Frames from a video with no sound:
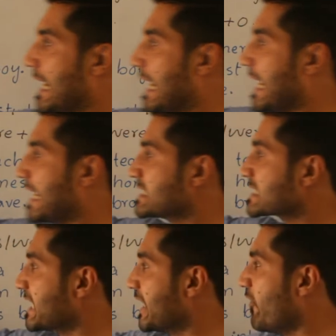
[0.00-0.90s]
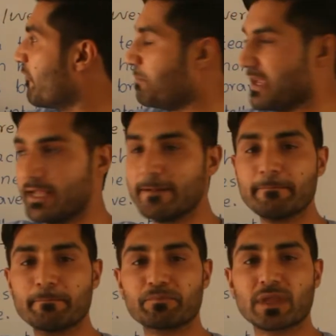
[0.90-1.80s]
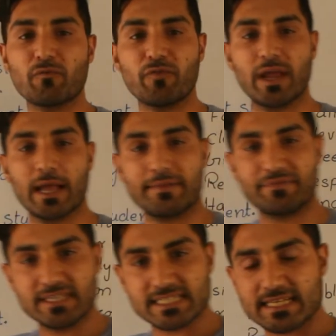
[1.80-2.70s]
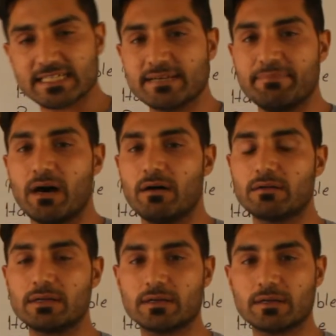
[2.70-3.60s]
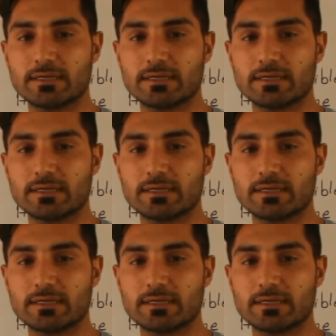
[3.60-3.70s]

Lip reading: Instead of being, we have discussed about